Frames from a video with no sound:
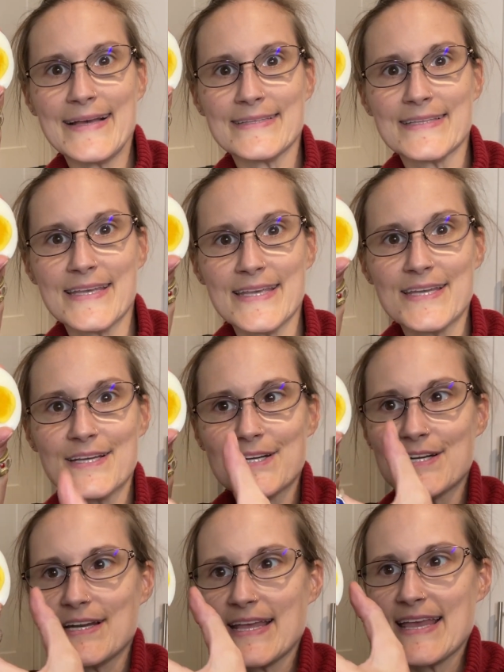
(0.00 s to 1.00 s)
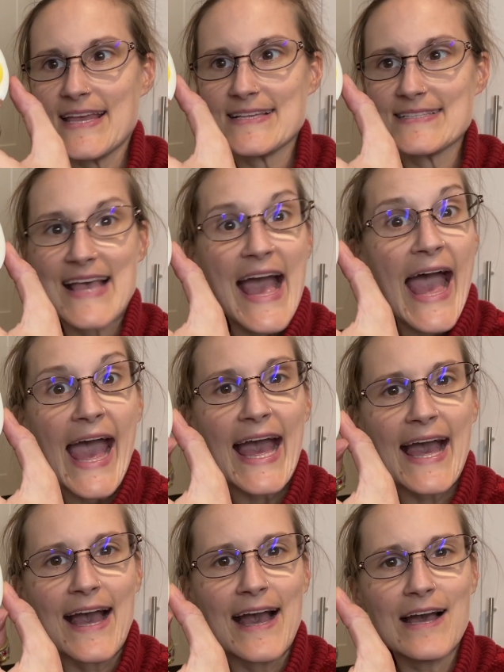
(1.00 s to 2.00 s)
And here is a
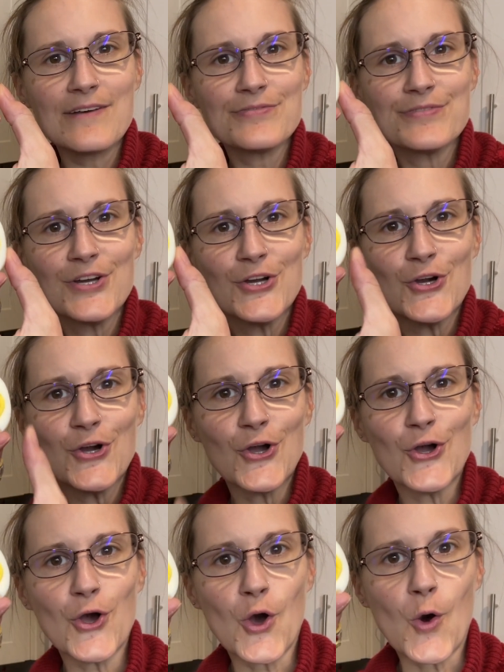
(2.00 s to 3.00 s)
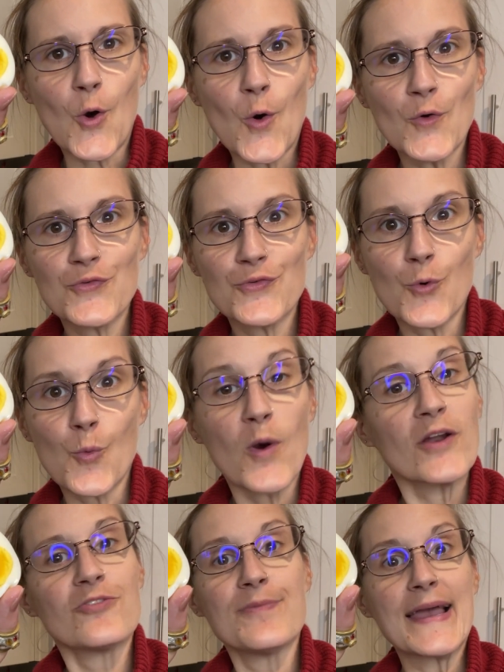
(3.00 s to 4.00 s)
half of
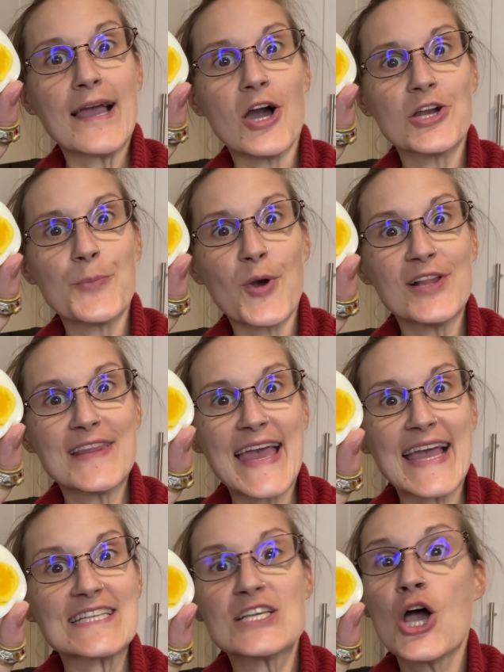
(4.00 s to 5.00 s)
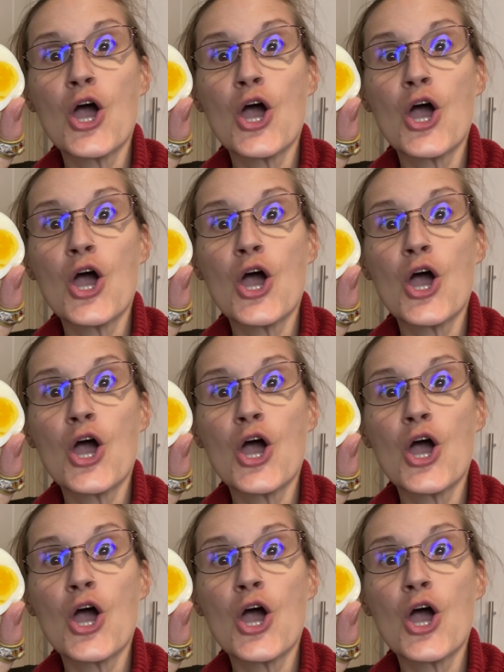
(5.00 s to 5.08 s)
one of my hard-boiled eggs.